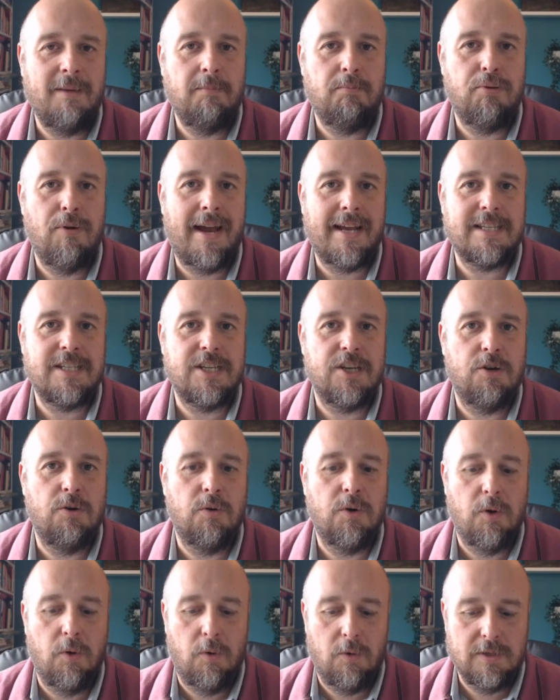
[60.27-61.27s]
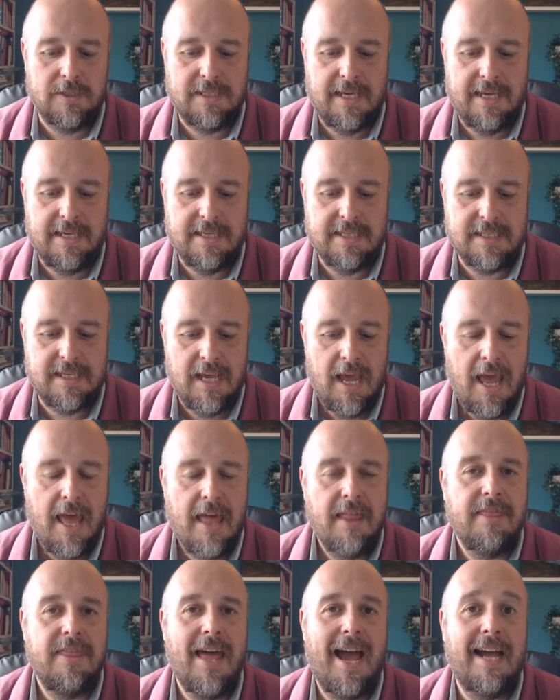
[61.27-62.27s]
practical courses
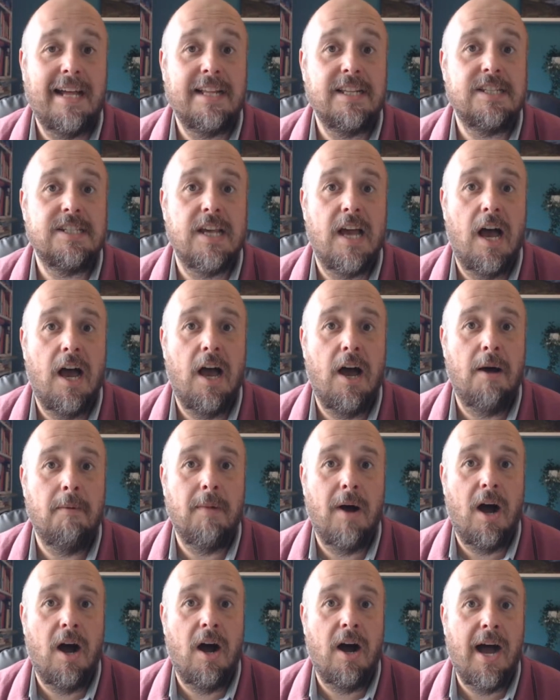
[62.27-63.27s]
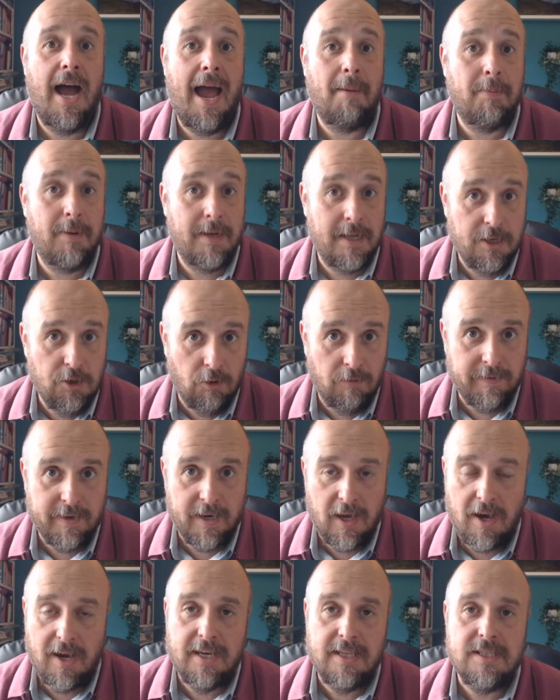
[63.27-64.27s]
that are happening in Northern
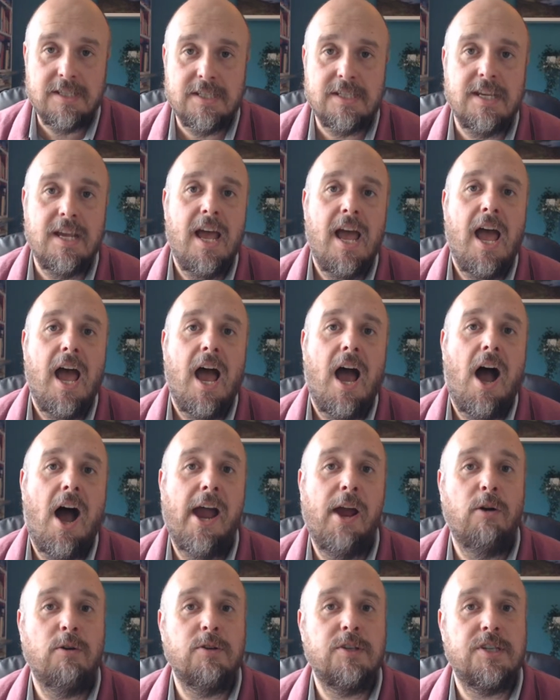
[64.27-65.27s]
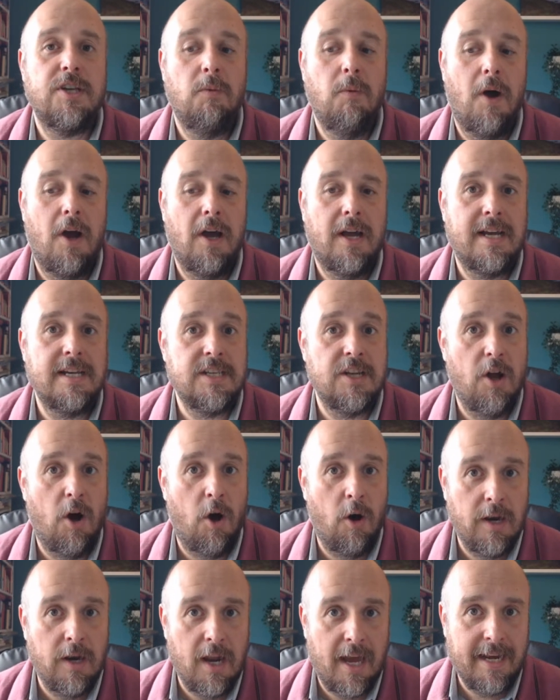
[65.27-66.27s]
Ireland. I also work as an
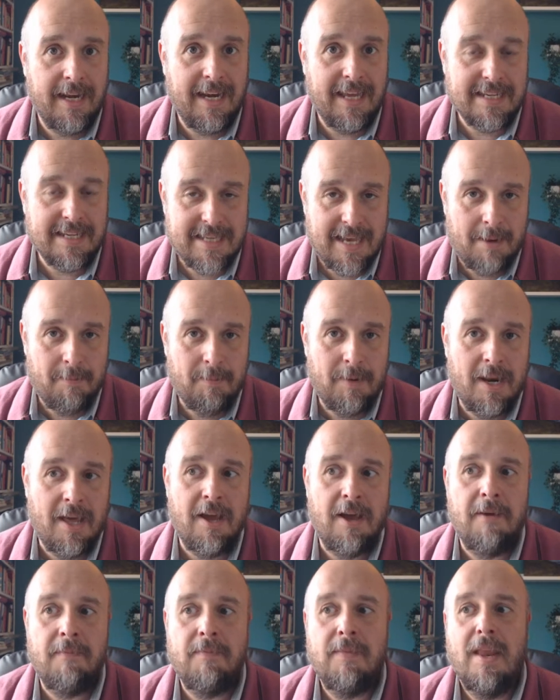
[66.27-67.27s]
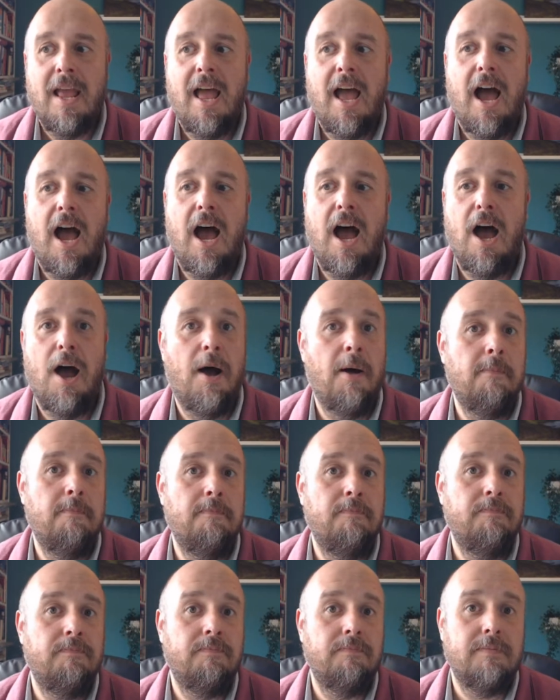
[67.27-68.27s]
online examiner.
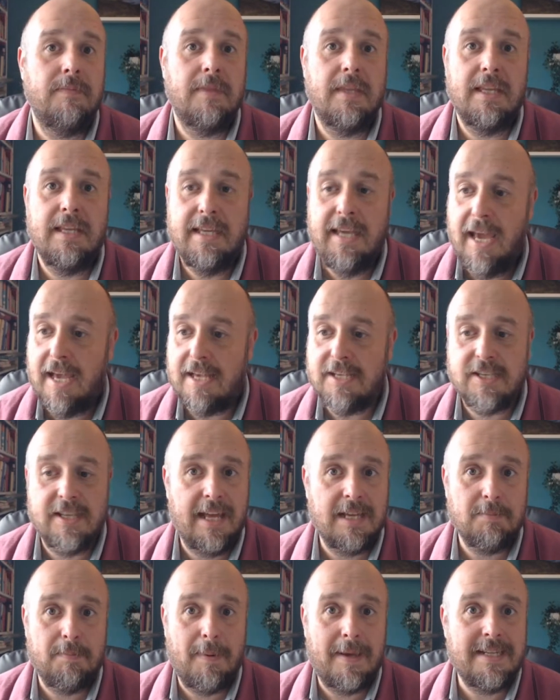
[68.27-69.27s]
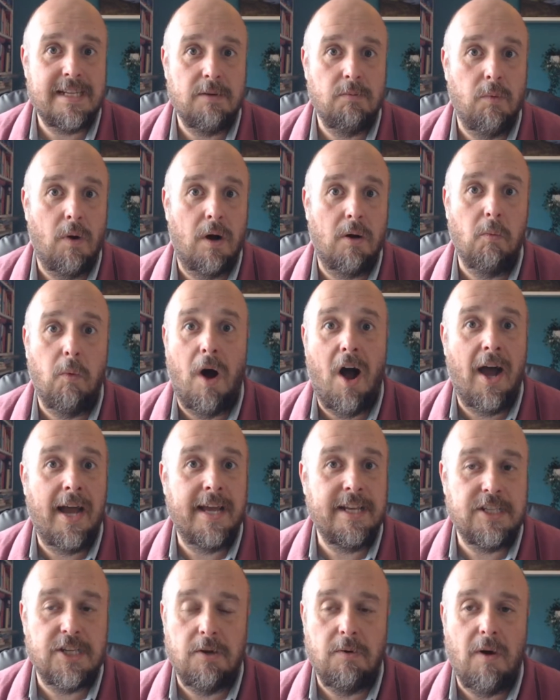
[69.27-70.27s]
So that's basically what I
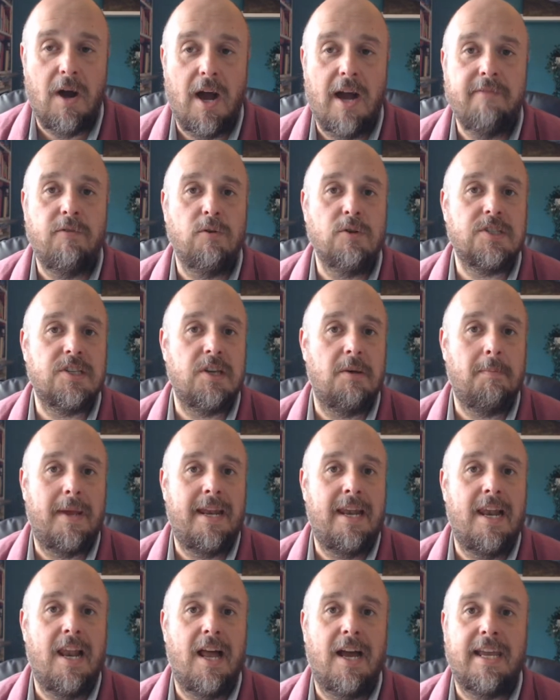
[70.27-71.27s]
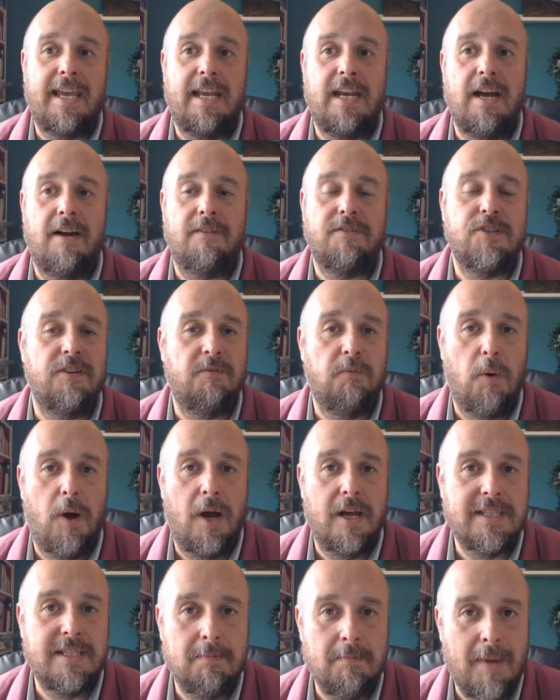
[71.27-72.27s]
do. I've also been lucky enough to have
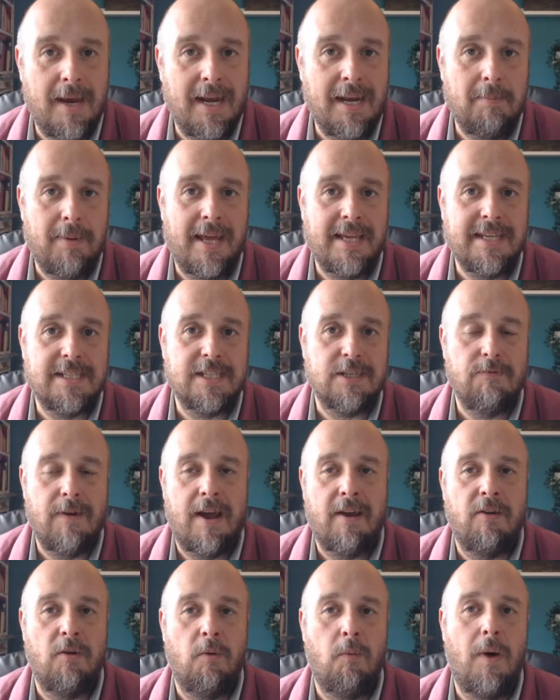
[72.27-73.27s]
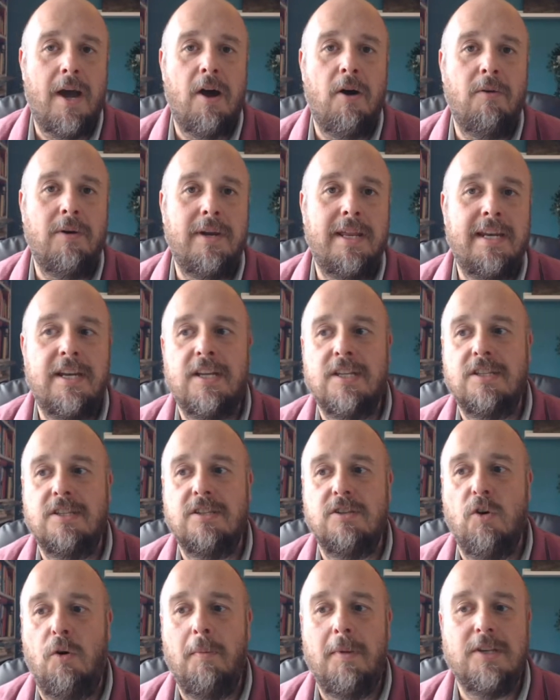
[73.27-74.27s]
worked in many places around the world. In the
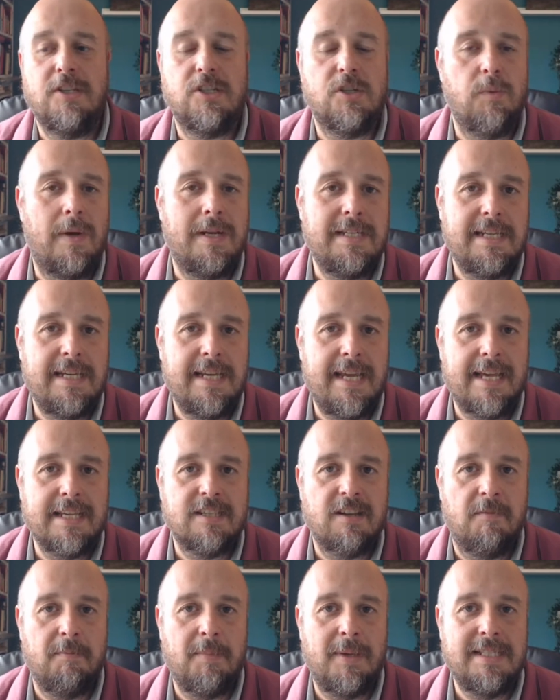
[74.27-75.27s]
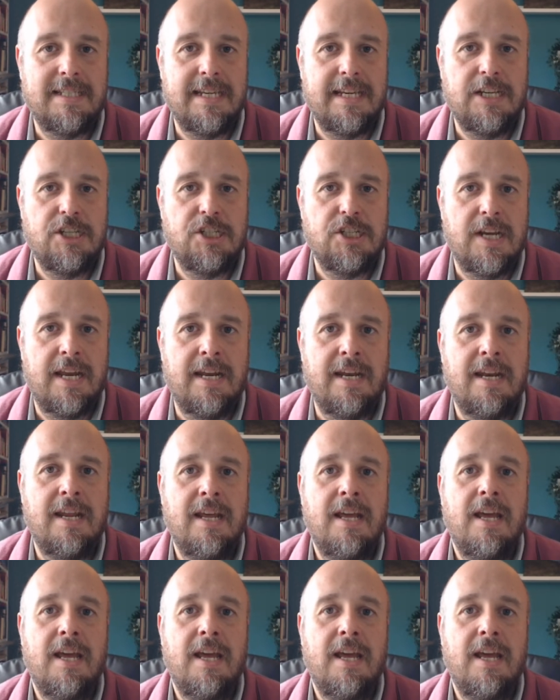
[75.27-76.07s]
almost 20 years I've been teaching,